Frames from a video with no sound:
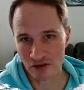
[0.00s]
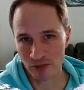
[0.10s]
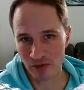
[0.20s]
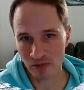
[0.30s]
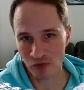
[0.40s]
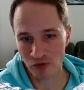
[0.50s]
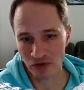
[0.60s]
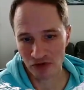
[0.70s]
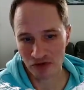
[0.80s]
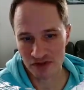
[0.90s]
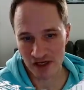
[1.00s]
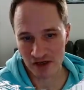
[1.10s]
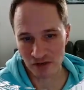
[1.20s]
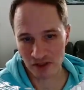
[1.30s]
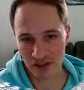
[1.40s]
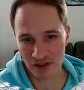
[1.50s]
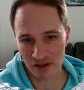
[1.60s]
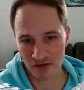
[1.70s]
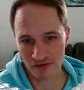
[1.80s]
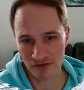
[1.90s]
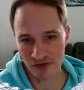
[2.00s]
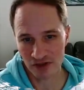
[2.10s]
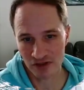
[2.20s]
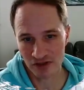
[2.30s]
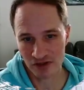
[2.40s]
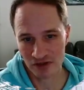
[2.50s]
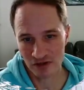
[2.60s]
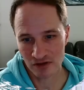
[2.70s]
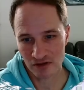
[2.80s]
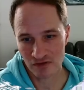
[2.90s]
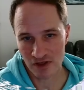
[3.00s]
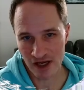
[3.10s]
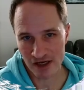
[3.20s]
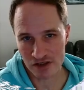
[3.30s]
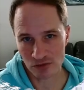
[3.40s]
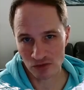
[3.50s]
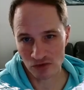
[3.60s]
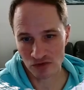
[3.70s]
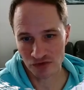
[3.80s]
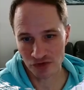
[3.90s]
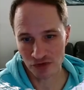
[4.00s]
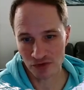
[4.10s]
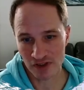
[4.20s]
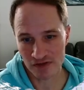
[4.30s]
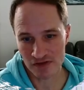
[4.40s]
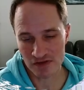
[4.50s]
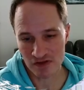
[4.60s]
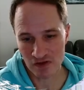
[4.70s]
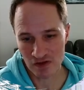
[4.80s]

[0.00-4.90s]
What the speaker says: bit more decorating of the actual units.